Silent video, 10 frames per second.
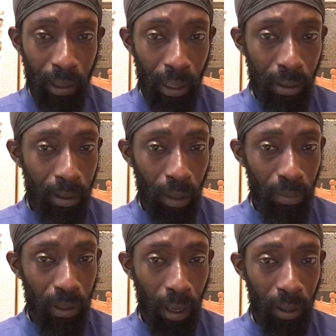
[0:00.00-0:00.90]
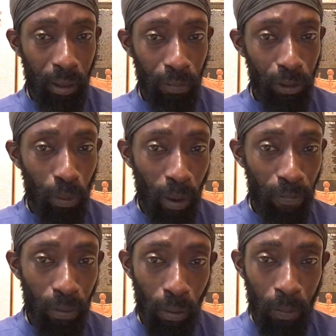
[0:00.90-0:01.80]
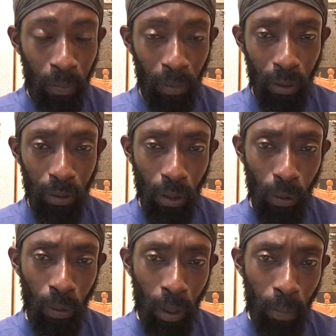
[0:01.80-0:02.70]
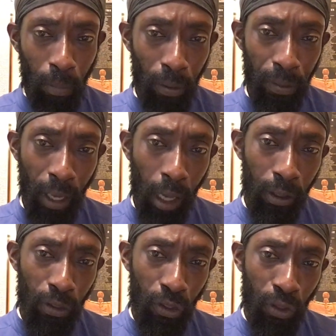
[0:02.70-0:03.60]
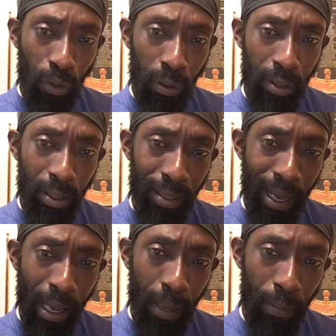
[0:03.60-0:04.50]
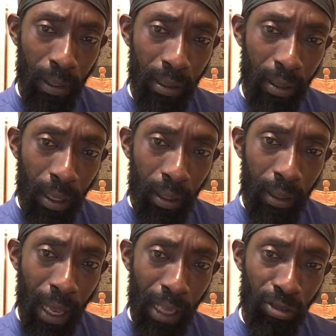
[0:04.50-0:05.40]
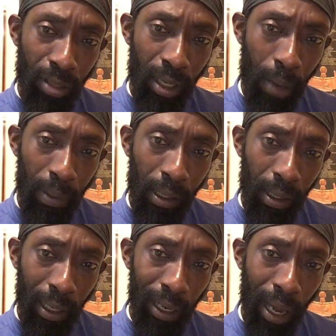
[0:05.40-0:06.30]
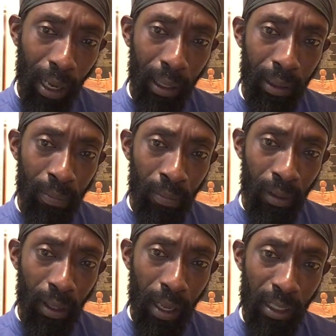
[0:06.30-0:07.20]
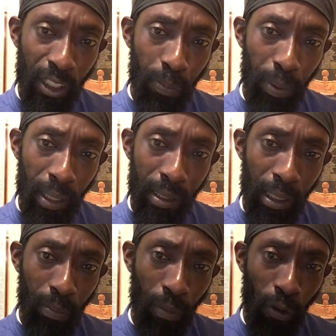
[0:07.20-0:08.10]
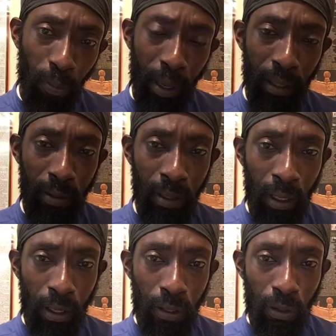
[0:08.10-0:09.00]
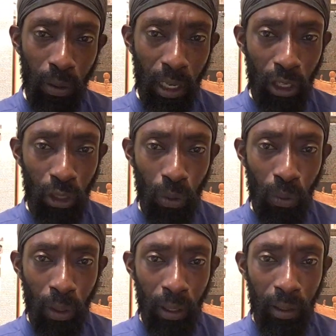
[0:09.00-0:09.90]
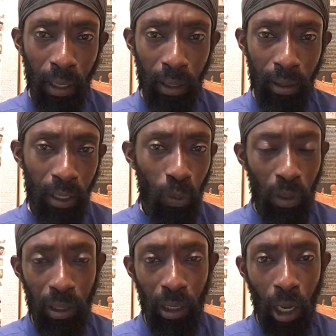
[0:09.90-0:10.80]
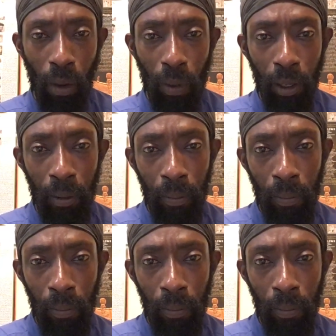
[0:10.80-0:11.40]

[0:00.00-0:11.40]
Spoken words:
That's some sort of UFO. No, but they understood the time and the astronomical clock and space and movements. So they knew that this was the hour.